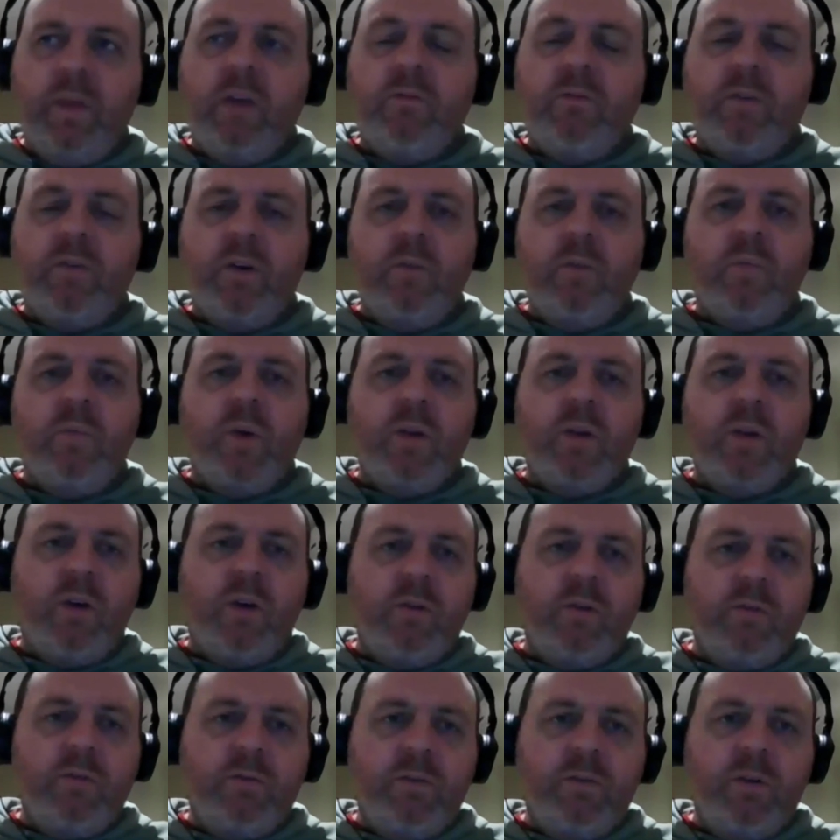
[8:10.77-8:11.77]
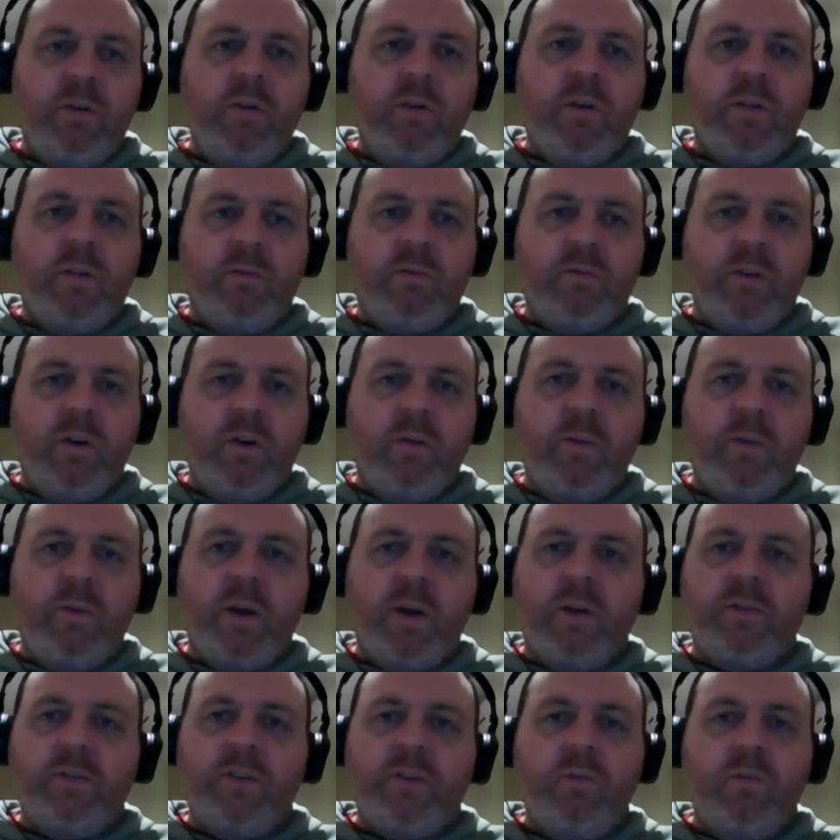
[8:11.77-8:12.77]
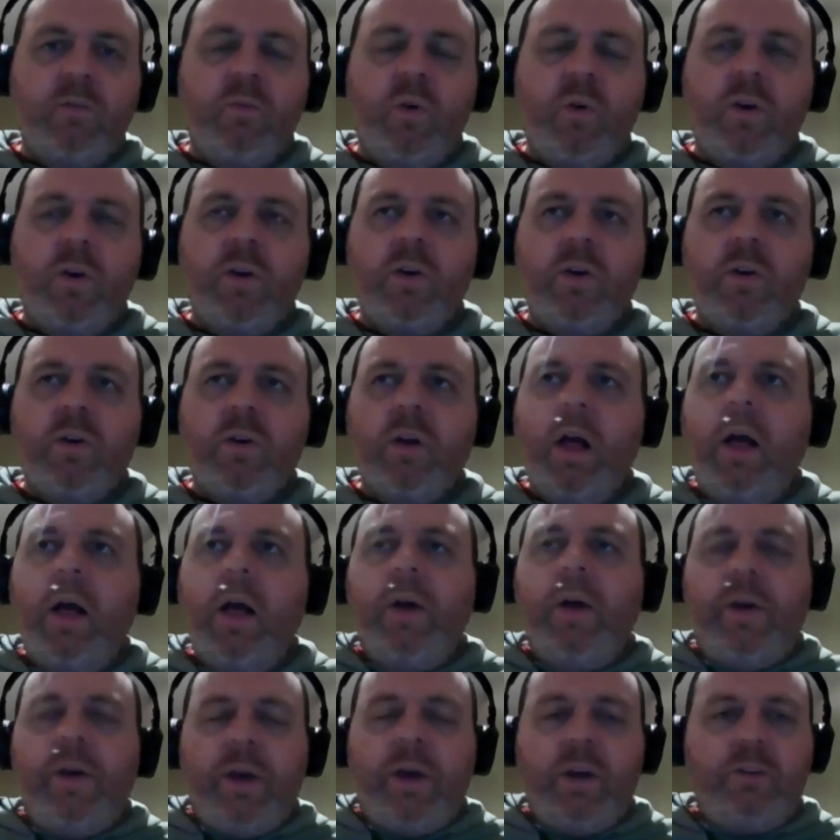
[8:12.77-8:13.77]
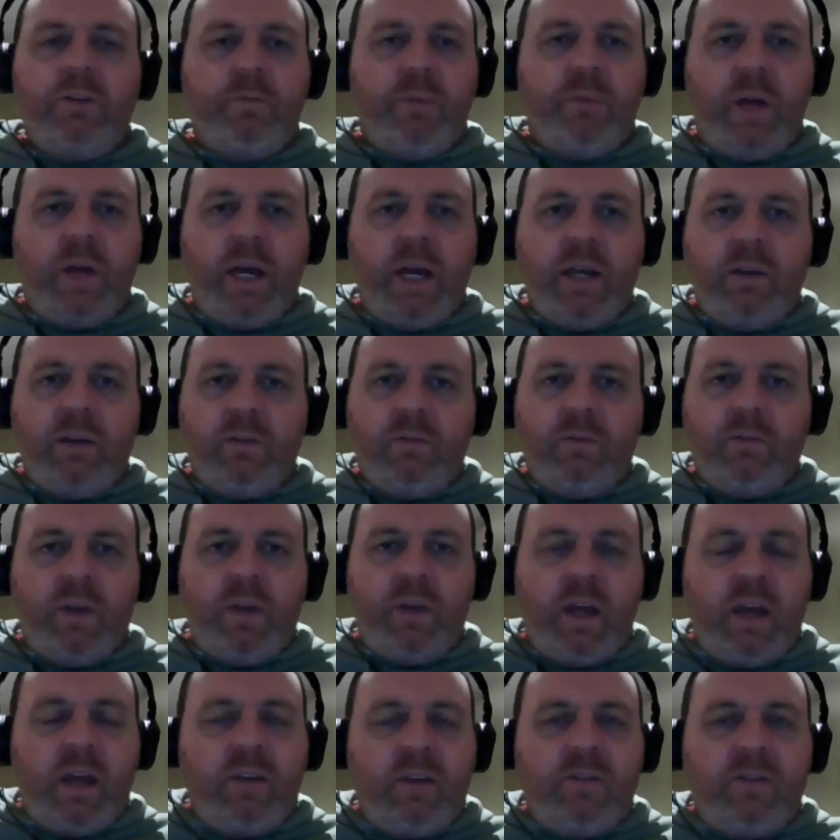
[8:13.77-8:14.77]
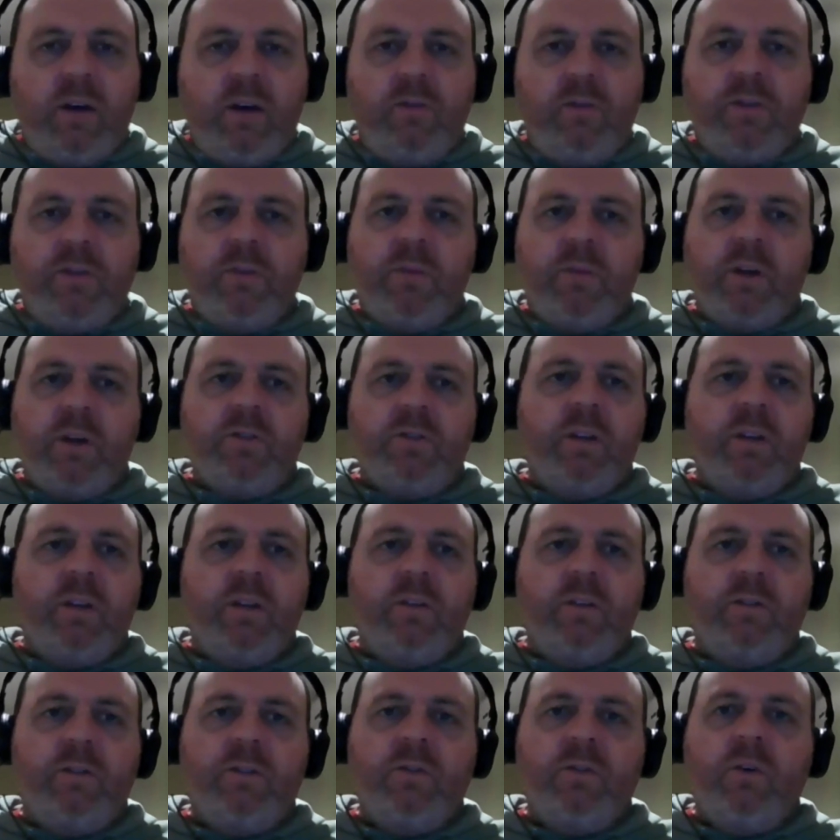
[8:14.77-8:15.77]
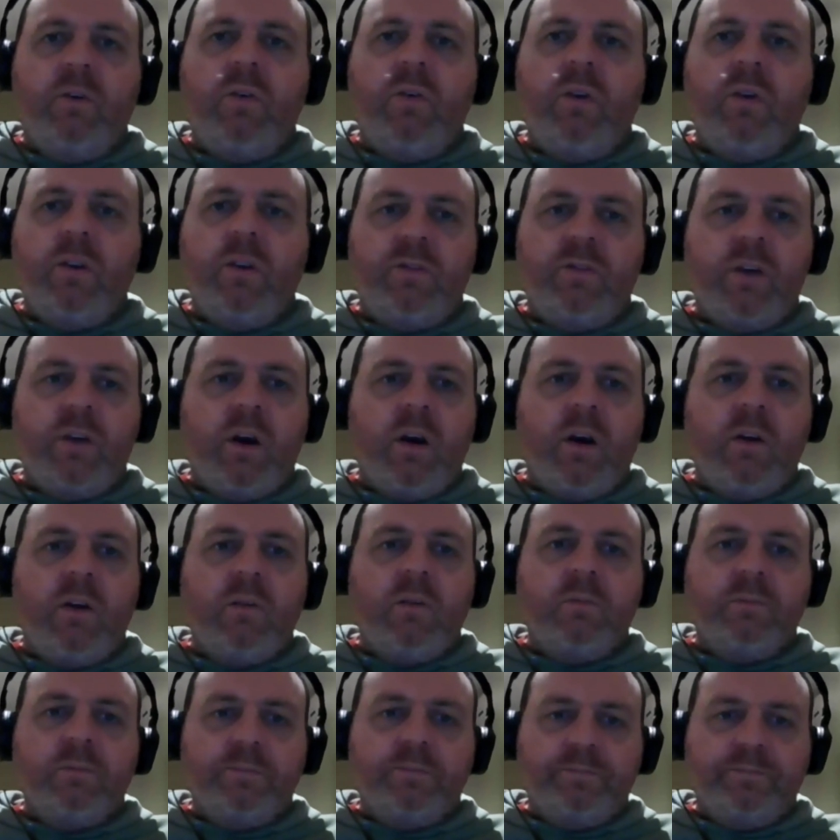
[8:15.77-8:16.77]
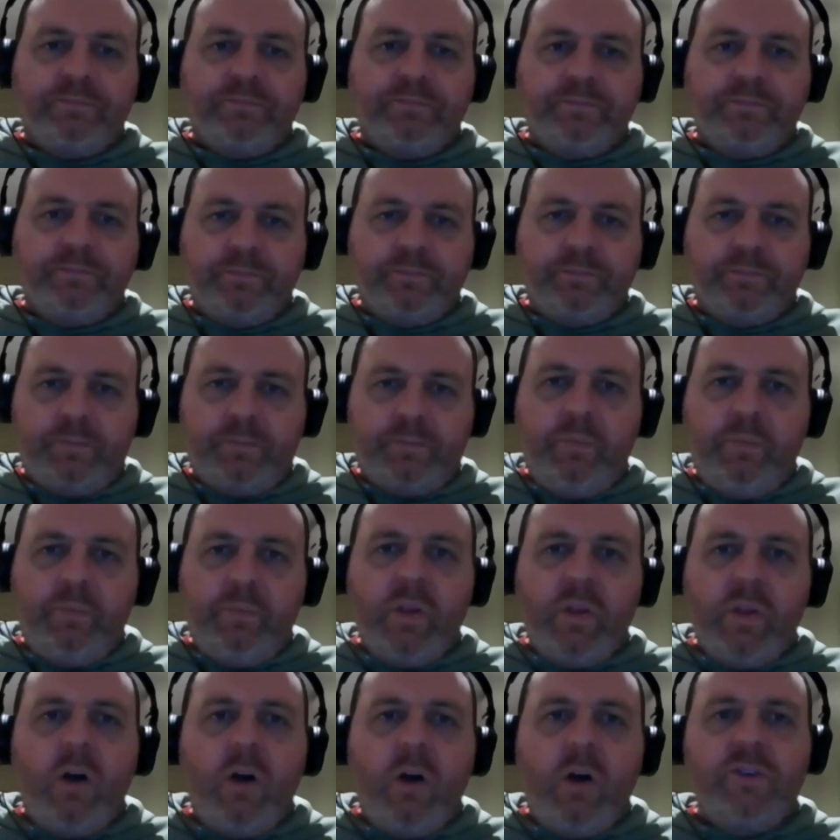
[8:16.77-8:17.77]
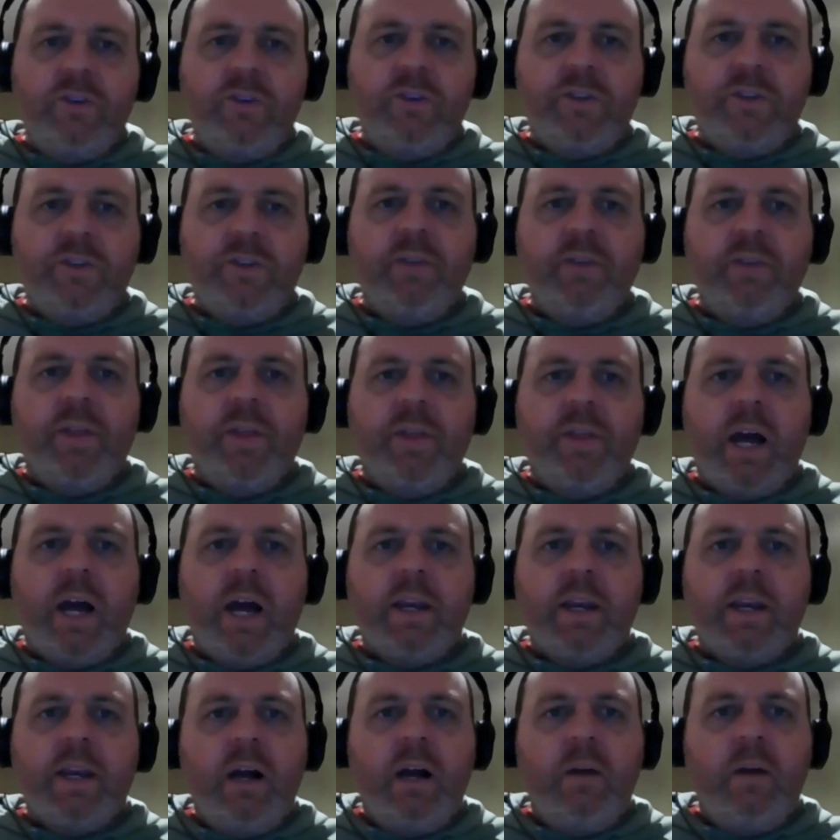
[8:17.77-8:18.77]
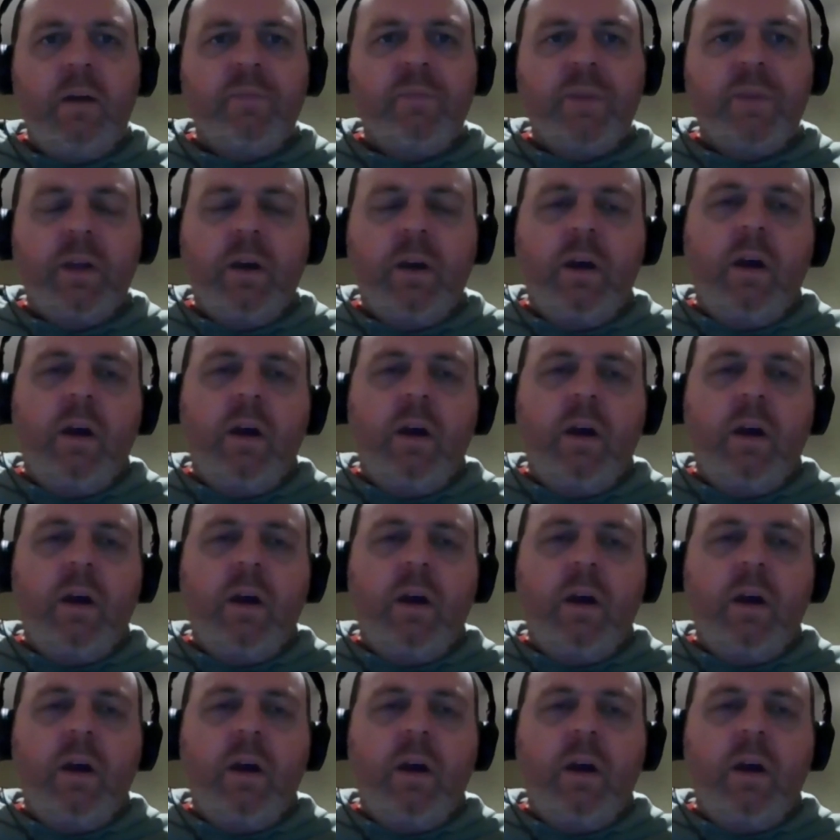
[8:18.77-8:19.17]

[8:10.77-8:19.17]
a very brief overview of the film, and I didn't want to explain and delve too much into the story. So I'll just leave it at that. Now,